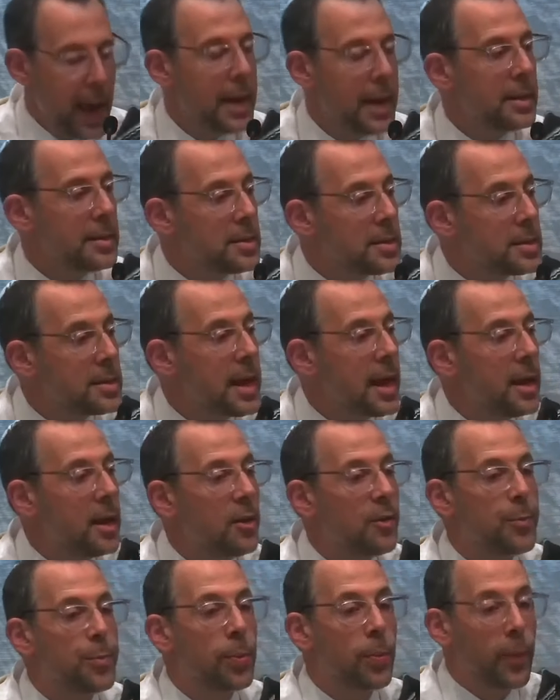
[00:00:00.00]
And
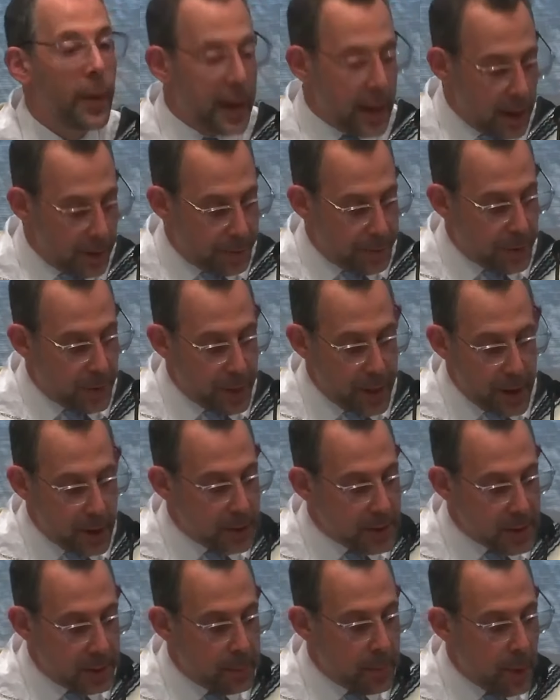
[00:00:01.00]
instead of praying for
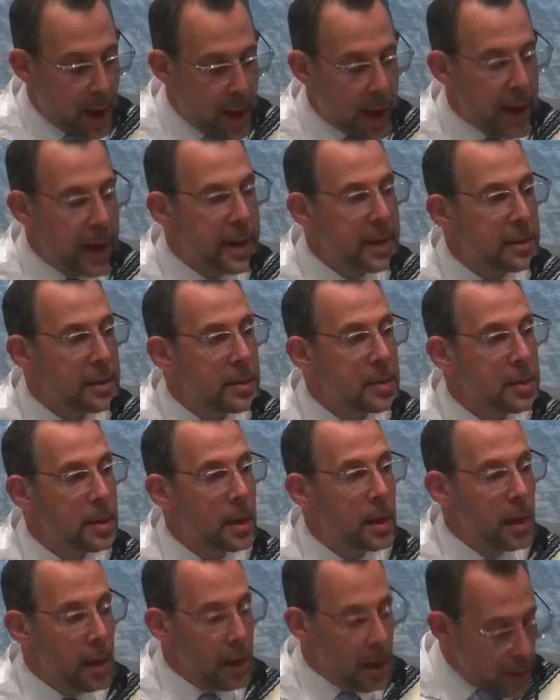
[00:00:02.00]
their
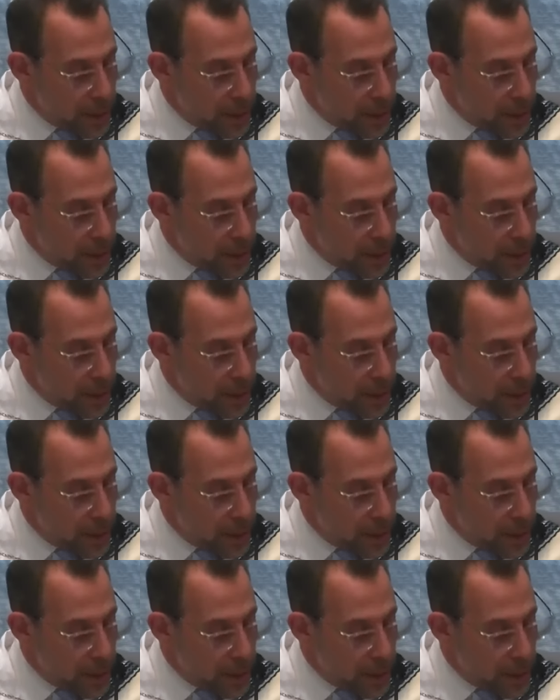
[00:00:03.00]
demise,